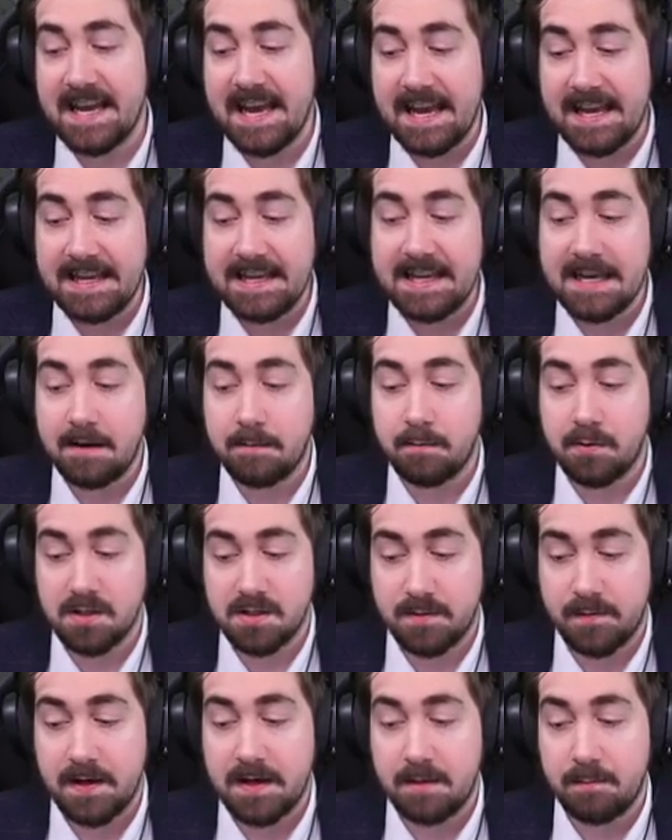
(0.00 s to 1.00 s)
endgame
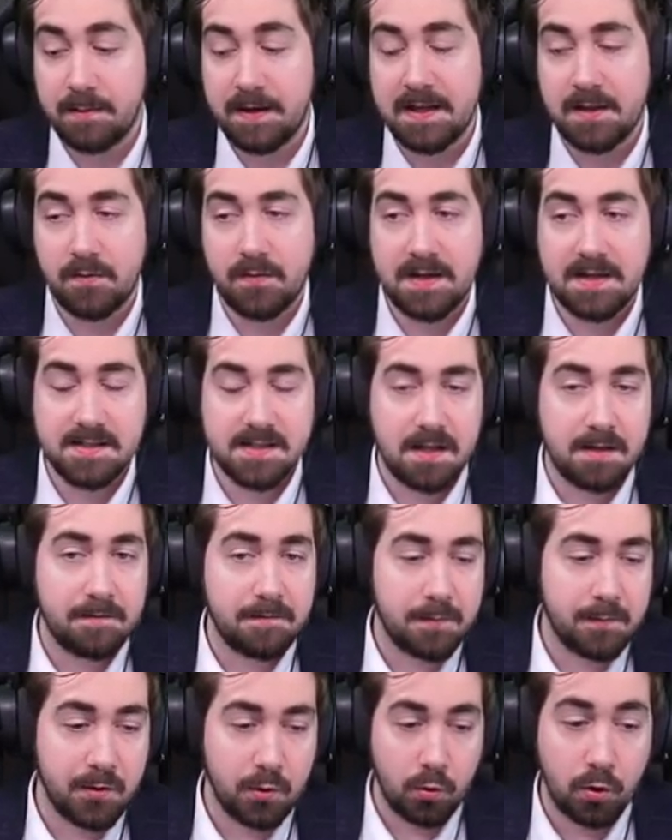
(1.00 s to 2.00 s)
boss fight in Path of Exile
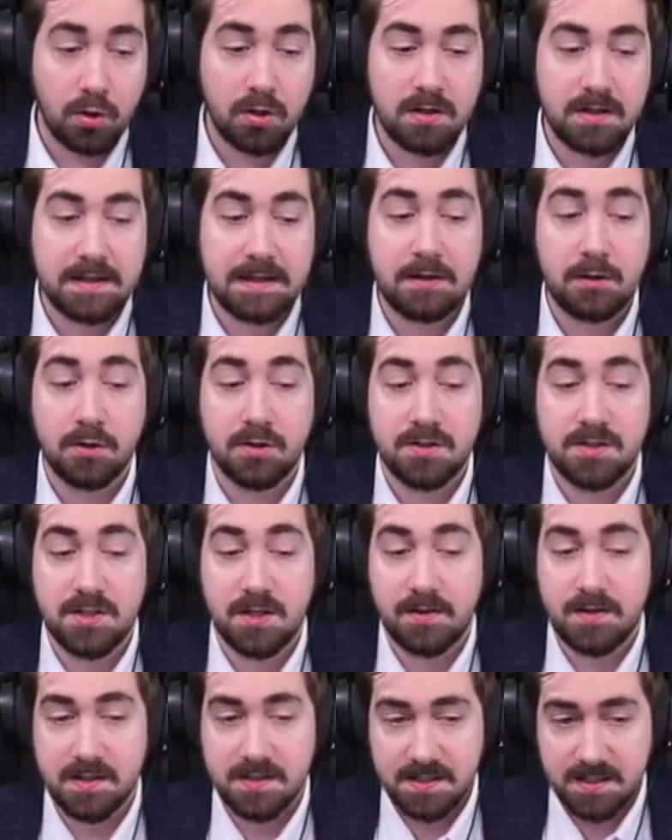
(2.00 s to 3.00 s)
from an old league called
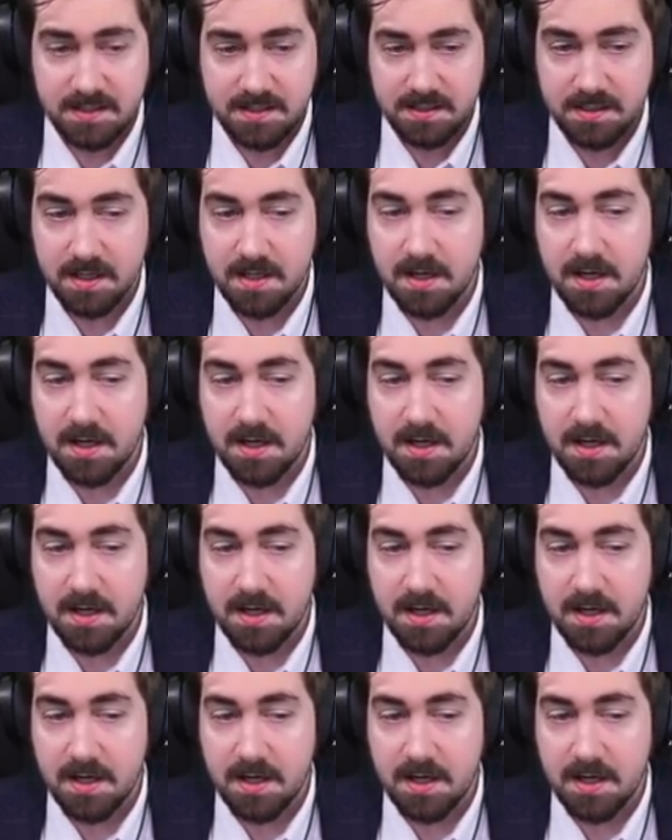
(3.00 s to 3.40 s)
Synthesis.